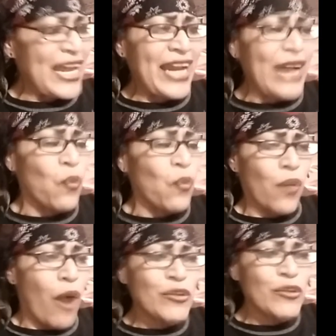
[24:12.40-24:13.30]
and I
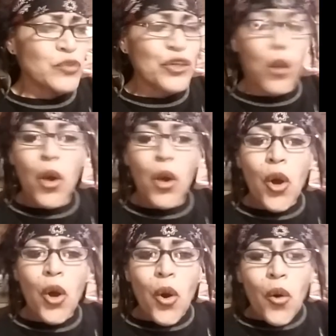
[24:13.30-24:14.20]
always want to know,
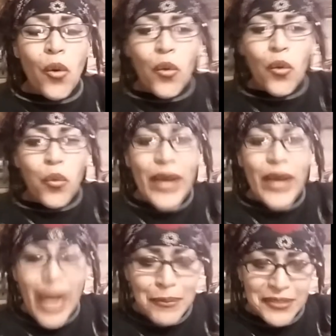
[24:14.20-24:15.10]
what
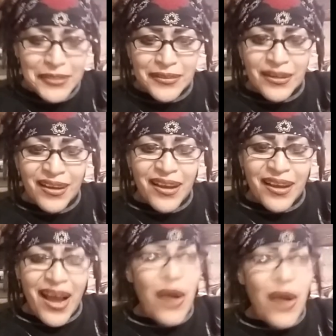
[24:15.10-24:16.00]
happened?
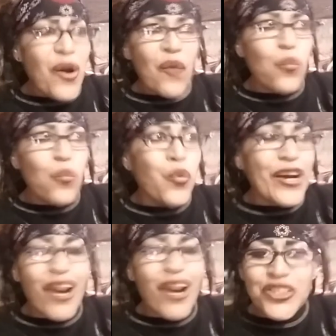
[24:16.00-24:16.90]

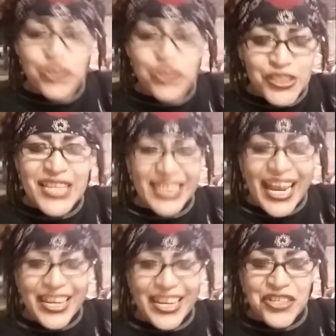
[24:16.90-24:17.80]
What caused you to see the
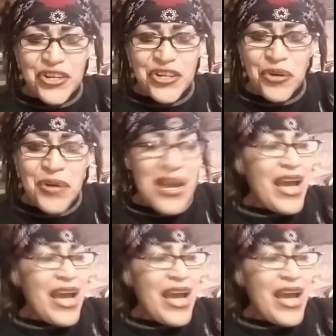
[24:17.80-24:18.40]
light, you know?